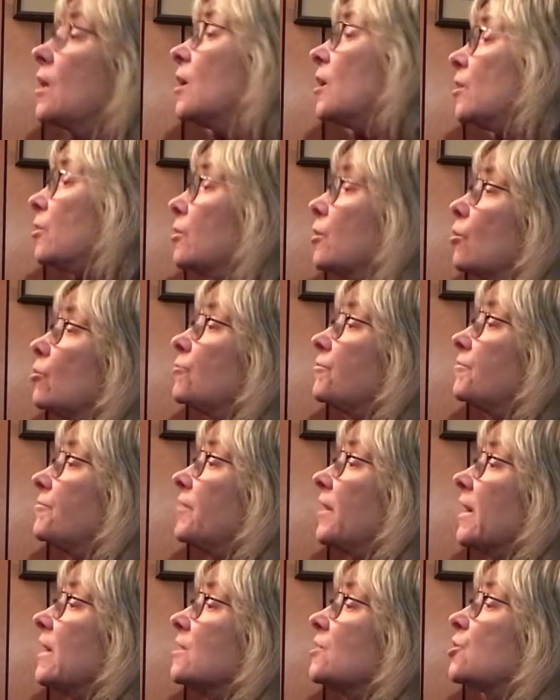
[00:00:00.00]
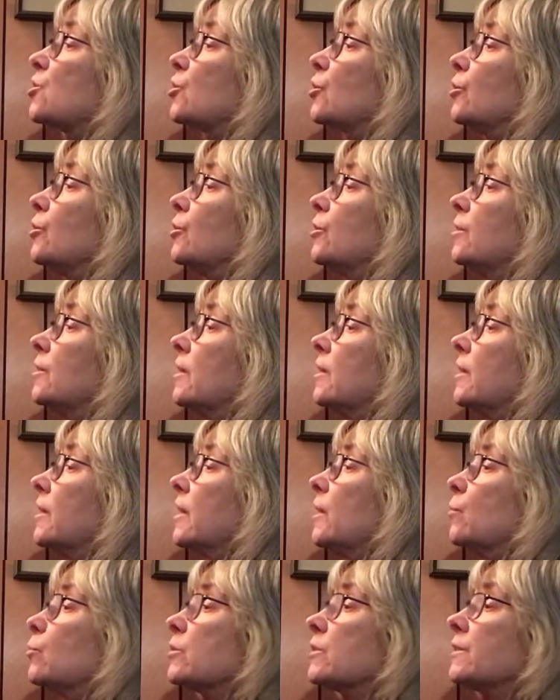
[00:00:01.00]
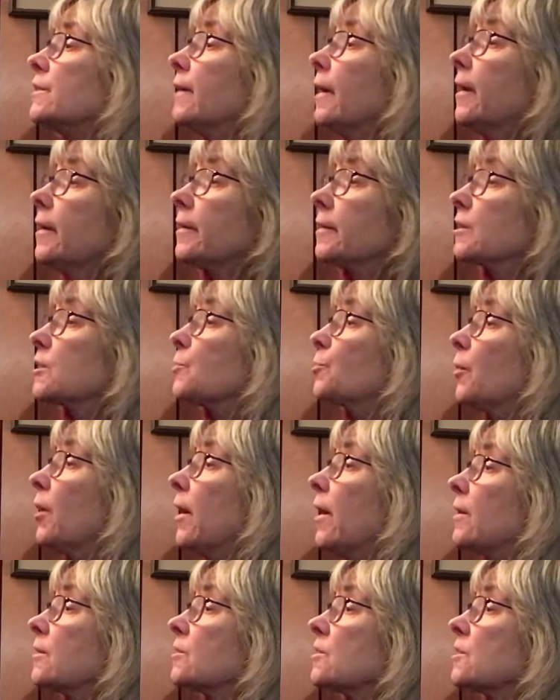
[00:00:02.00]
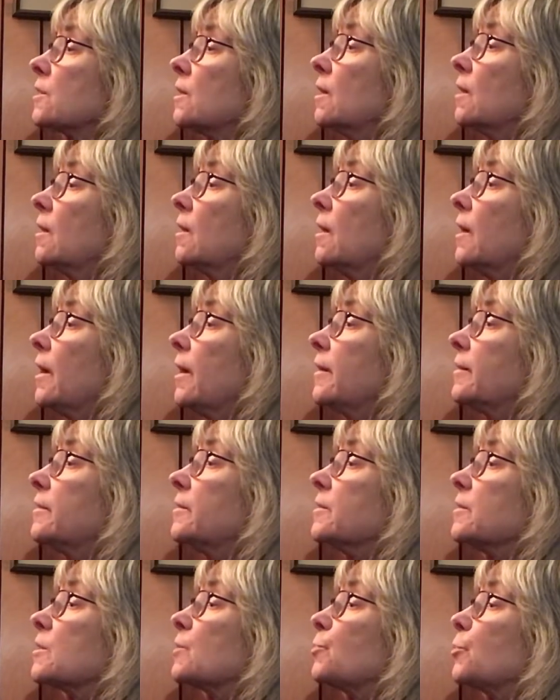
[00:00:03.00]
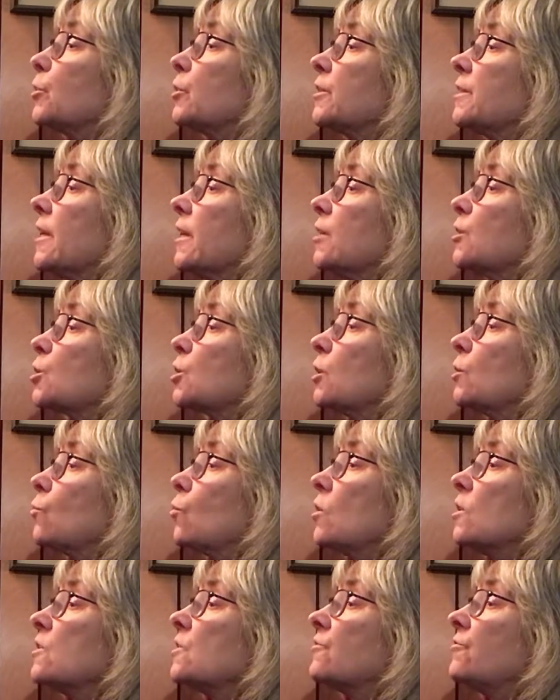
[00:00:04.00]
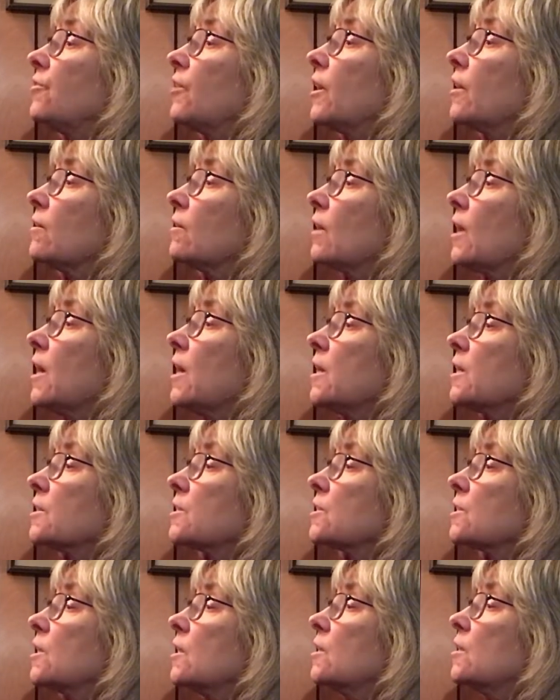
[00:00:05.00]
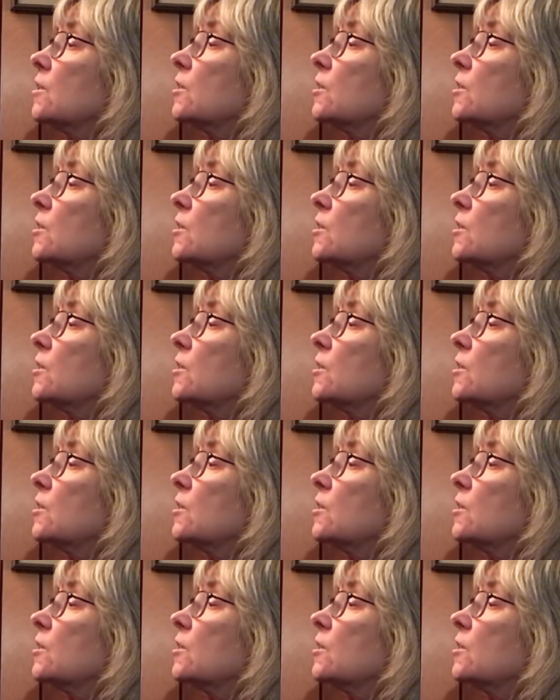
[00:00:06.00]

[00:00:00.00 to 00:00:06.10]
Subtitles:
Though faster, he was not express, and his protection was far less.